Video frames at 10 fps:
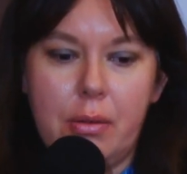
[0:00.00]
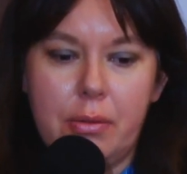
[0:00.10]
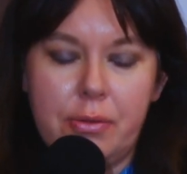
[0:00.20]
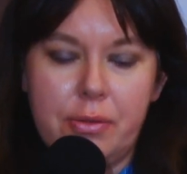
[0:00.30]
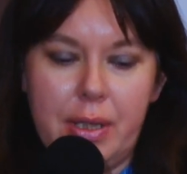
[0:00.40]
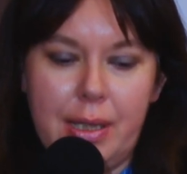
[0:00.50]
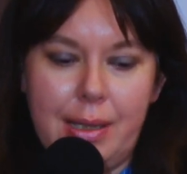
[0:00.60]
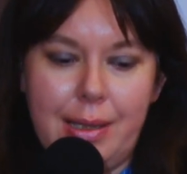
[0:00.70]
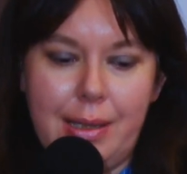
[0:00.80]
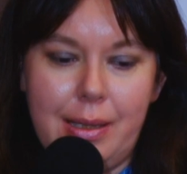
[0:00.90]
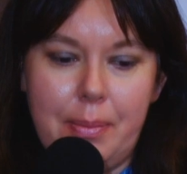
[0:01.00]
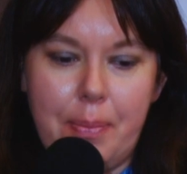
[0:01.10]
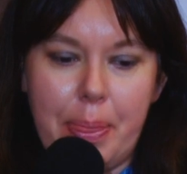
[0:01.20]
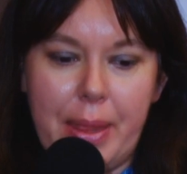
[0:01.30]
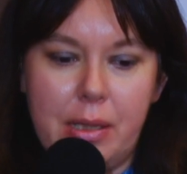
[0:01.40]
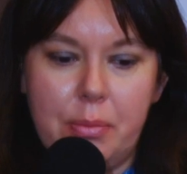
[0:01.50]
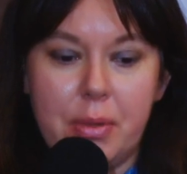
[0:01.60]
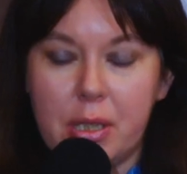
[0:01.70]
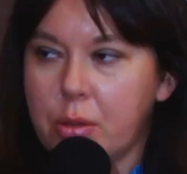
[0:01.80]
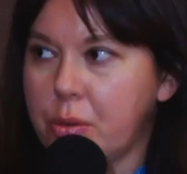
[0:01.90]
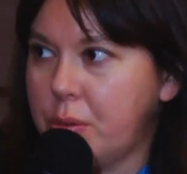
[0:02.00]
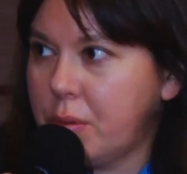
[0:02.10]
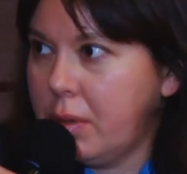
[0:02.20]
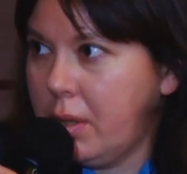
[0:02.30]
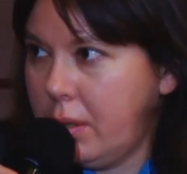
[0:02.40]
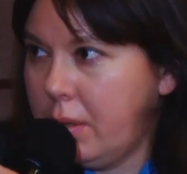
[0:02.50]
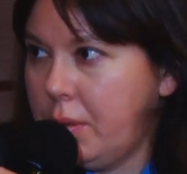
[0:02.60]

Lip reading: of the Mercosur,